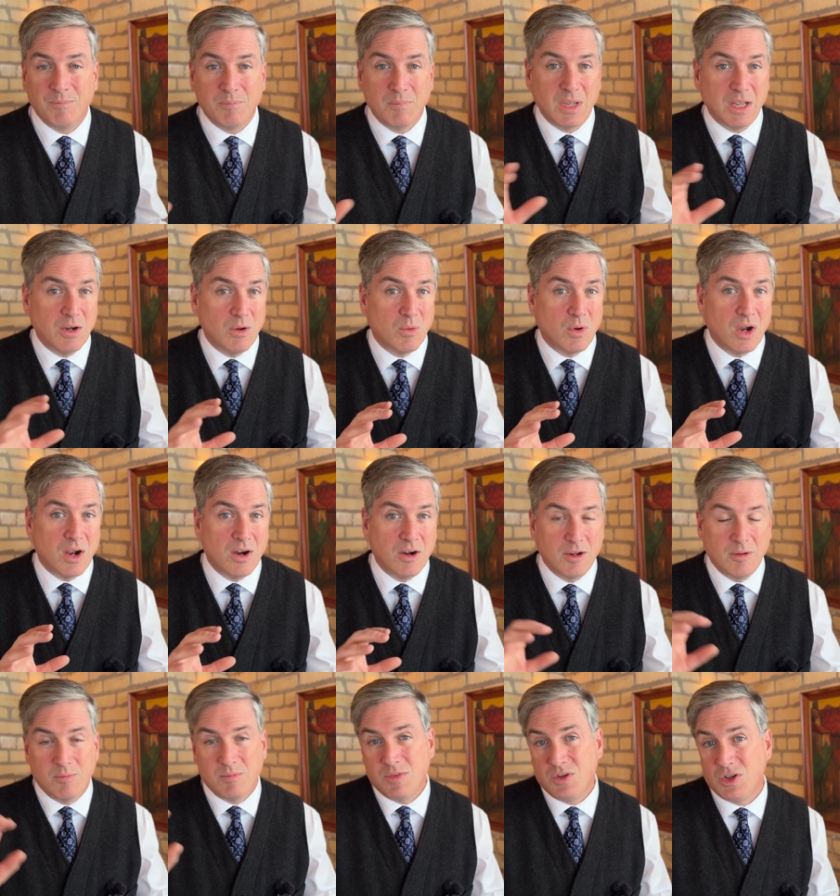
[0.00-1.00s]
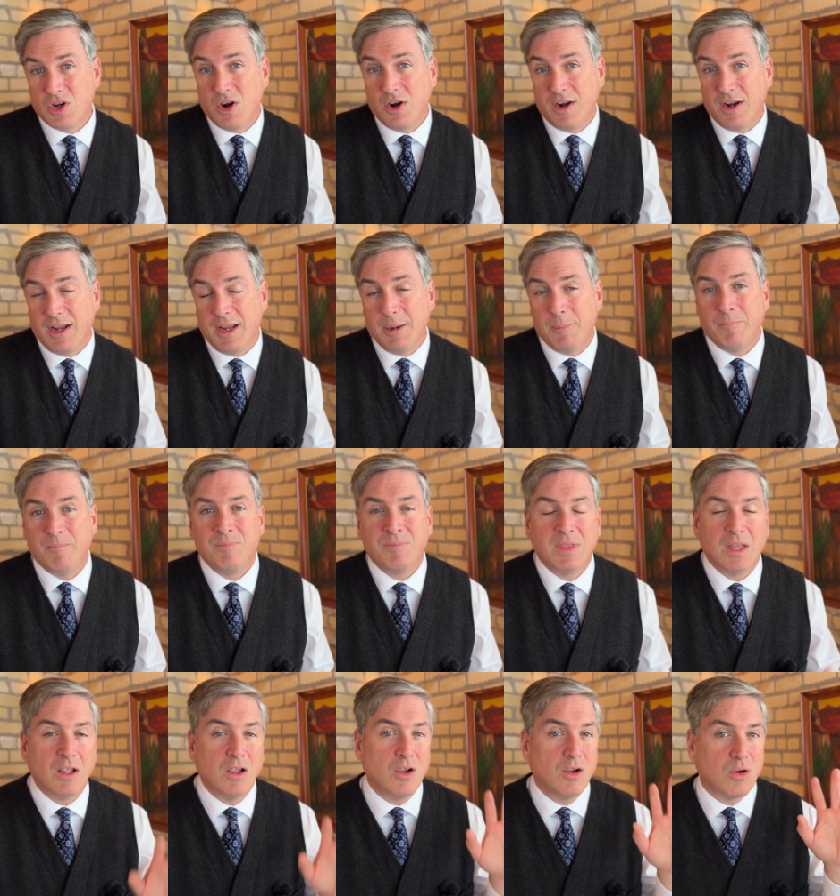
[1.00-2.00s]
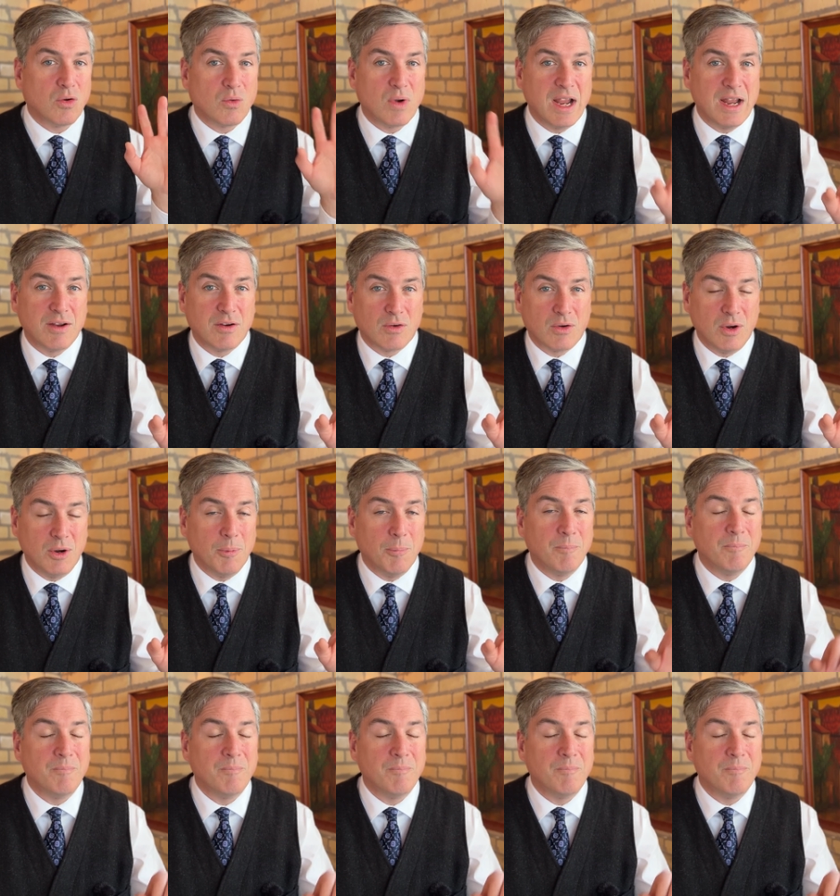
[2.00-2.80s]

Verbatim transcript: Pinot Noir, Chardonnay. Grand Cru.